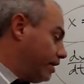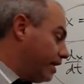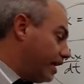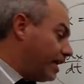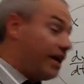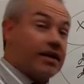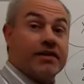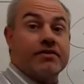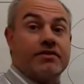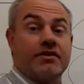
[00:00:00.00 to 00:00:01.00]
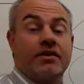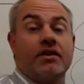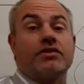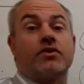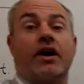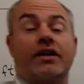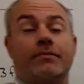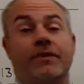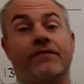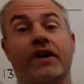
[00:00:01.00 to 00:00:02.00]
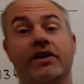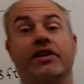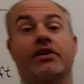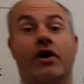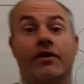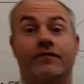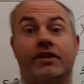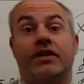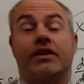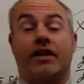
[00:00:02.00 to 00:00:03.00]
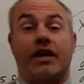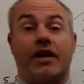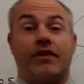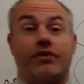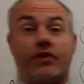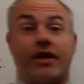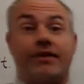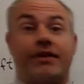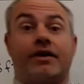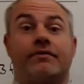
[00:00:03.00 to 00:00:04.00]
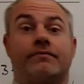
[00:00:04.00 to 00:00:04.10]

It is, and so I can be fairly confident that I got the right thing.